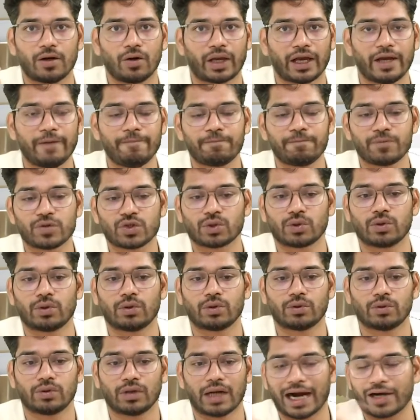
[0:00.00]
Okay,
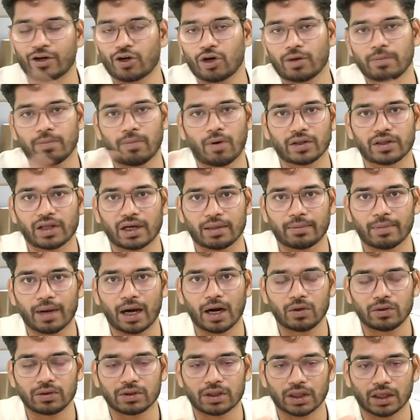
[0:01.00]
so I didn't bother
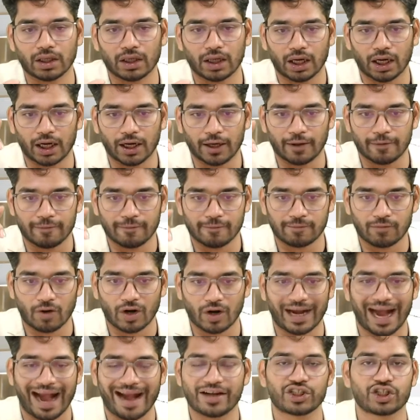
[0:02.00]
about
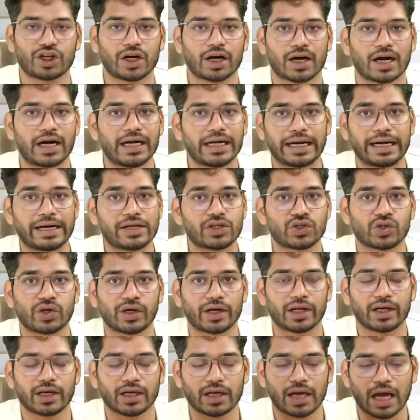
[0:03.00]
what additional content is
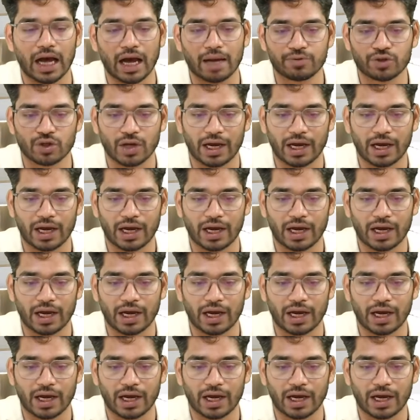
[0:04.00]
written in GAP.